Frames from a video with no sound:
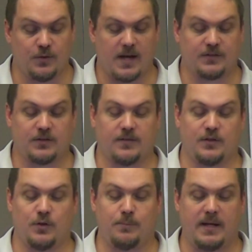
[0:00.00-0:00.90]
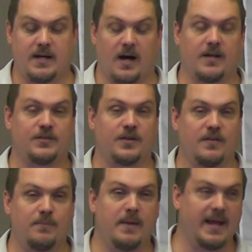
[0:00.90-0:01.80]
do that stuff to you because
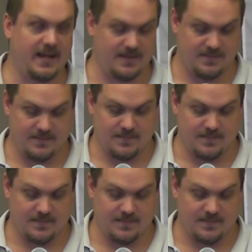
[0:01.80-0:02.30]
of me.